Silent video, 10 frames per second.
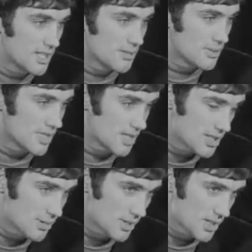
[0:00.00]
I mean, a
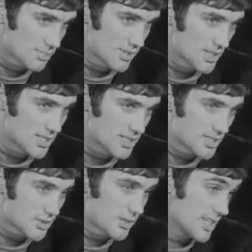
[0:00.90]
top-class player 10
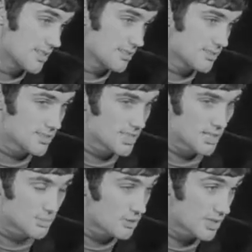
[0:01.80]
years ago, like, say,
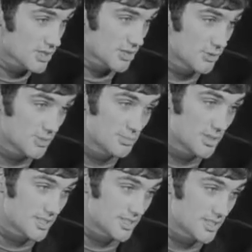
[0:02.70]
Albert Quicksall, who we bought,